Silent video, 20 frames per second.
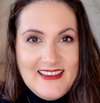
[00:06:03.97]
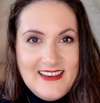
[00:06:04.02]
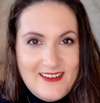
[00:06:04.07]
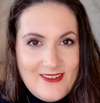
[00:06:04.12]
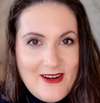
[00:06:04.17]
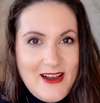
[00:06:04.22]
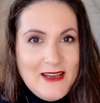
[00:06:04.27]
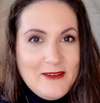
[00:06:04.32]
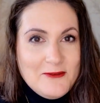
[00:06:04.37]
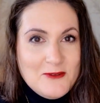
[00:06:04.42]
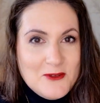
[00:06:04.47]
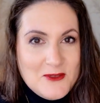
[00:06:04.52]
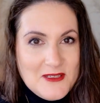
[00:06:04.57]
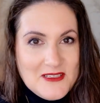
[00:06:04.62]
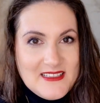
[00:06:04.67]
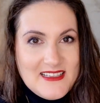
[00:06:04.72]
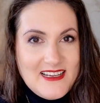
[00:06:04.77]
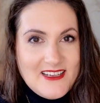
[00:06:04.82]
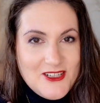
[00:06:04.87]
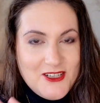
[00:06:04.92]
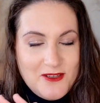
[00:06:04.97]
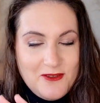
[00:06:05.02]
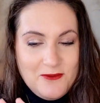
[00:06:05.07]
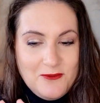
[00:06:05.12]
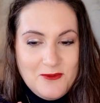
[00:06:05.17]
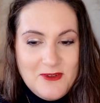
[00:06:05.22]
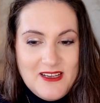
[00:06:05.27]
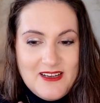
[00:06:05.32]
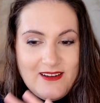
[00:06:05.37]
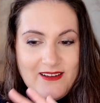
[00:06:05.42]
arrive to the section
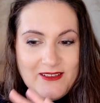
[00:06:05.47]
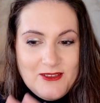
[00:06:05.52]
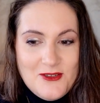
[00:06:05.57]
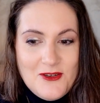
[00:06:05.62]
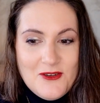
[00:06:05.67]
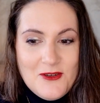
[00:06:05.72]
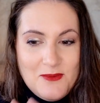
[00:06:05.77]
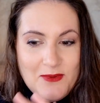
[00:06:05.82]
where I talk